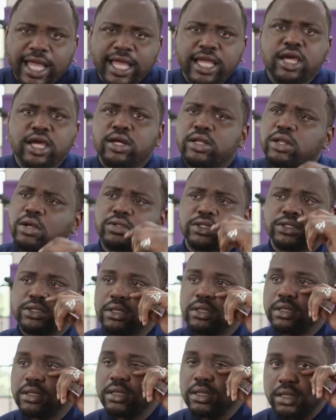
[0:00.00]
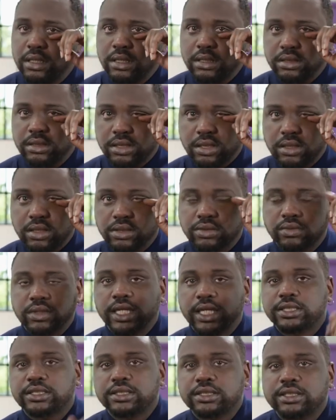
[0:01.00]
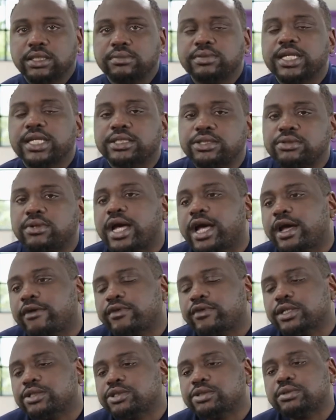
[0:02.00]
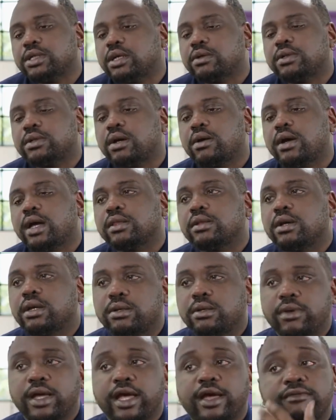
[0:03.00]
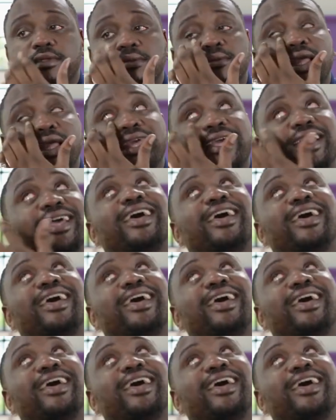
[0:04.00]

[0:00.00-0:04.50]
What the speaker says: and get closer to those relationships that you have because you don't know how long you have them.